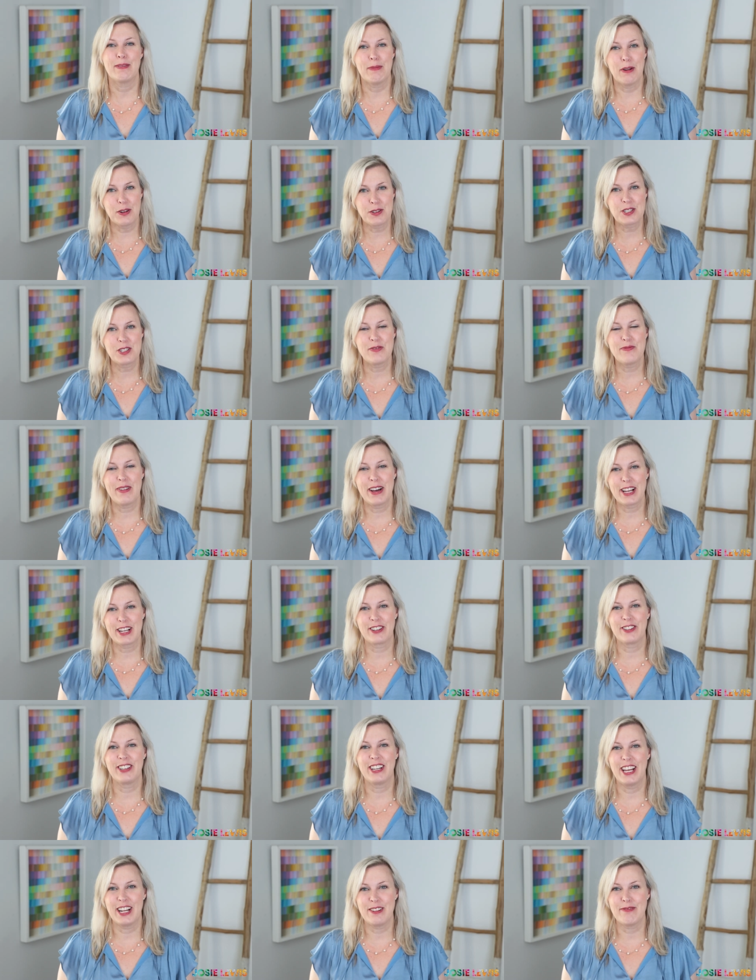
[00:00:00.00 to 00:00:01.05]
For most of my
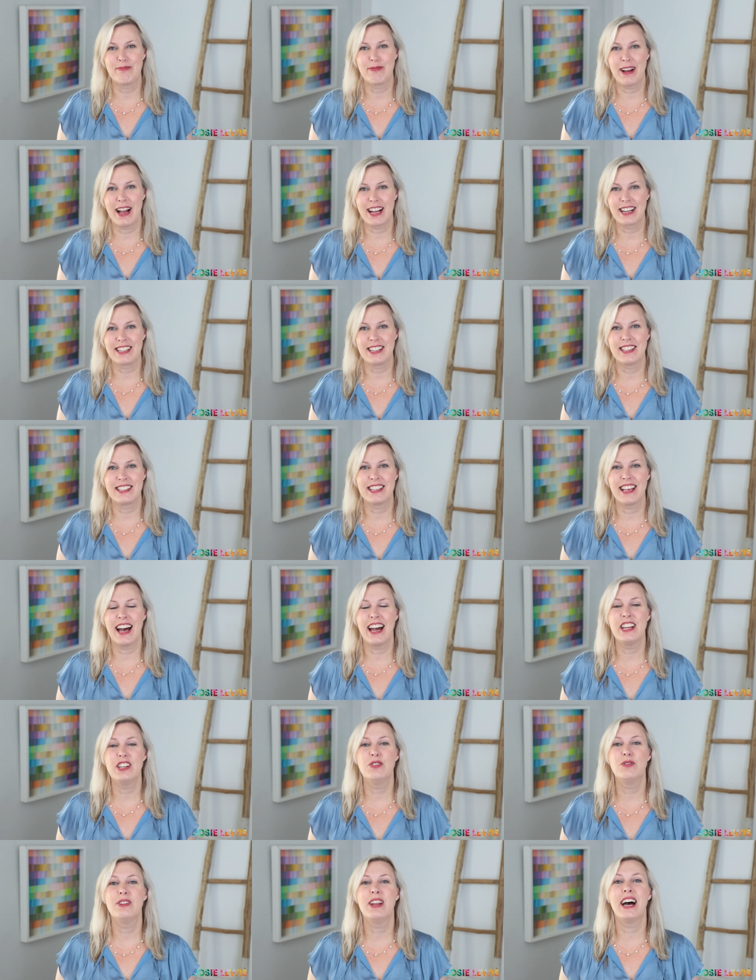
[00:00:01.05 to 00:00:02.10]
creative practice,
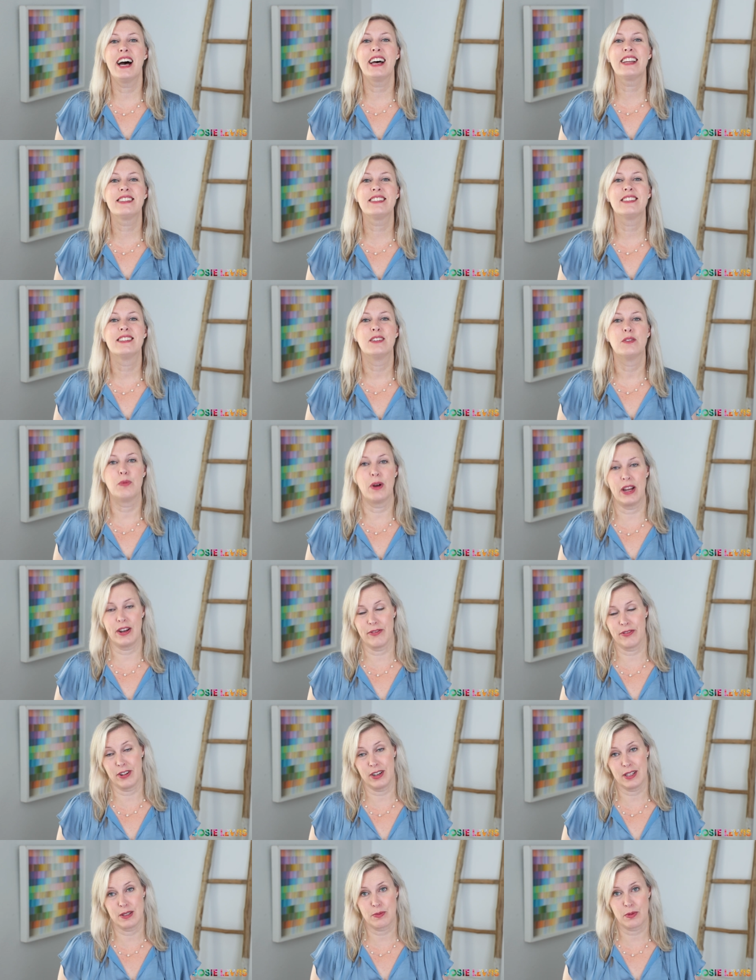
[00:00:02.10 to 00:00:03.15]
I do not wait
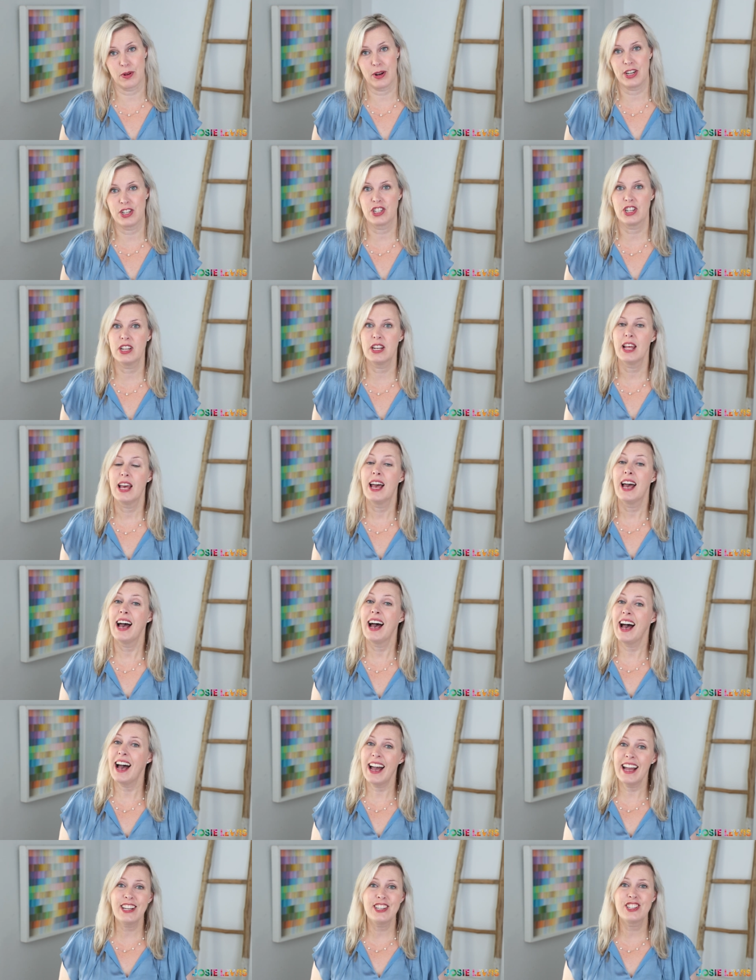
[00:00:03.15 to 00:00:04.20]
for inspiration.
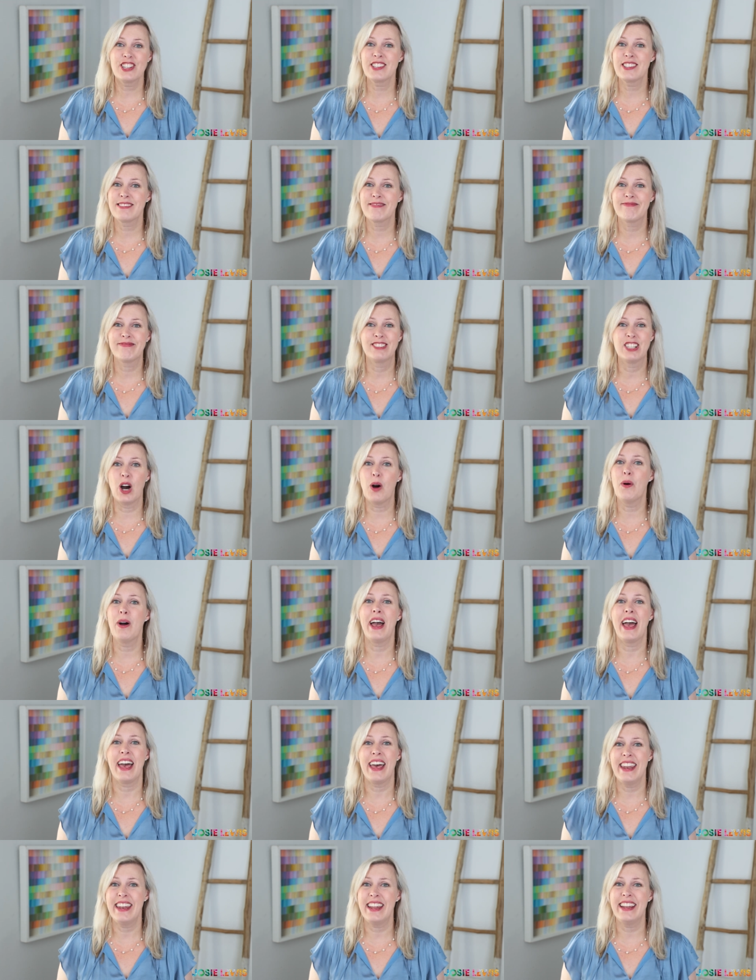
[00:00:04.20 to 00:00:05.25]
I just go
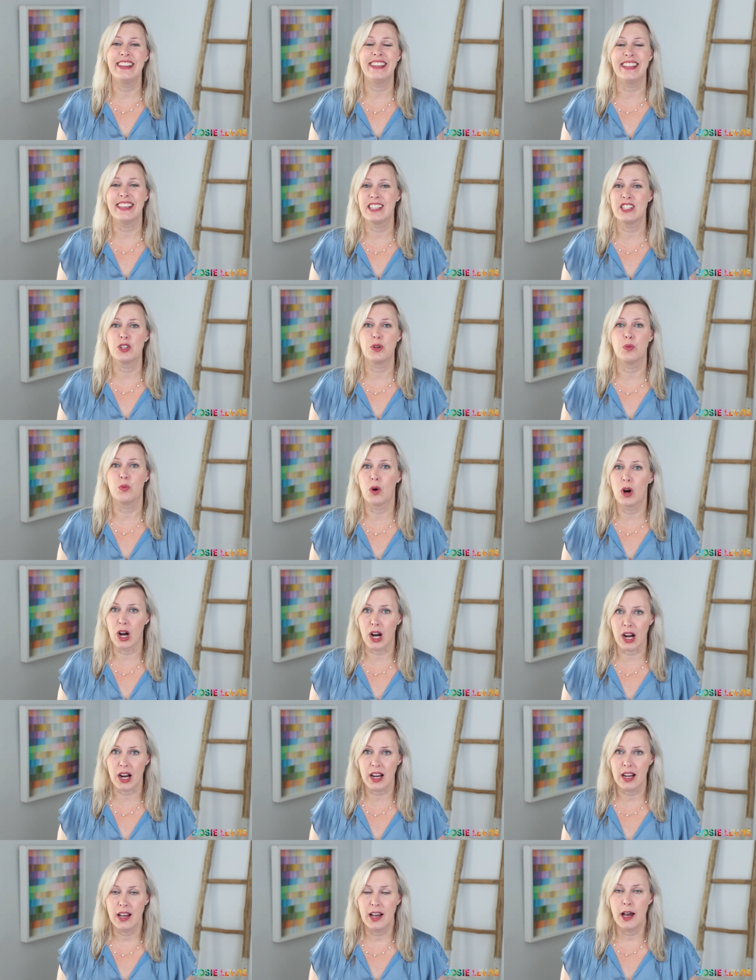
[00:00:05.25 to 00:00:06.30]
ahead and get to
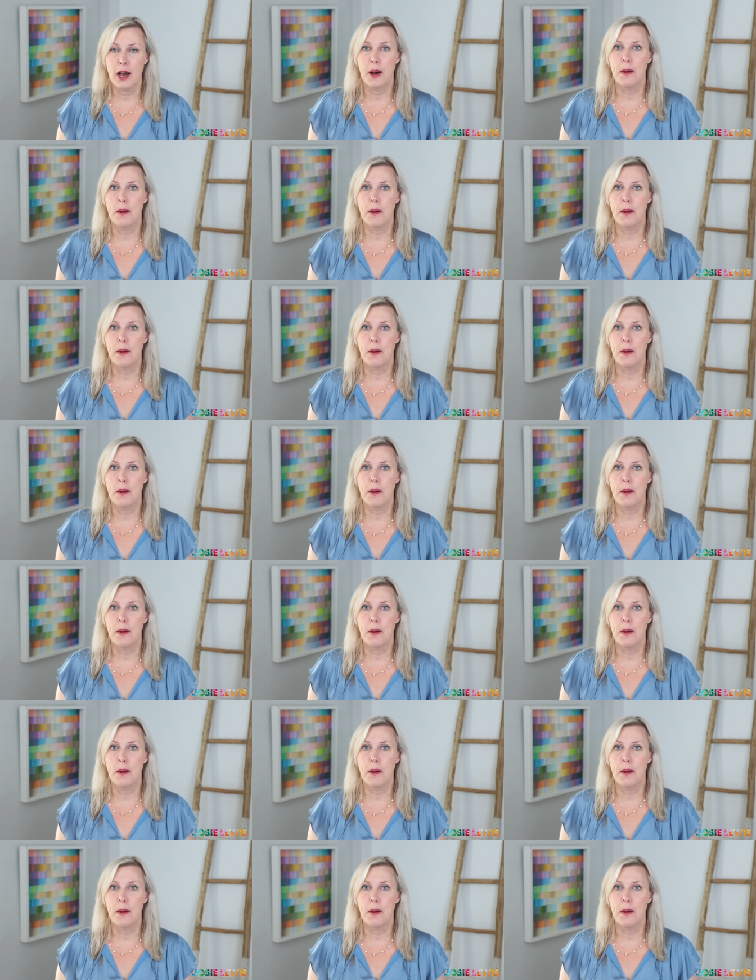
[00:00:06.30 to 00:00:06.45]
work.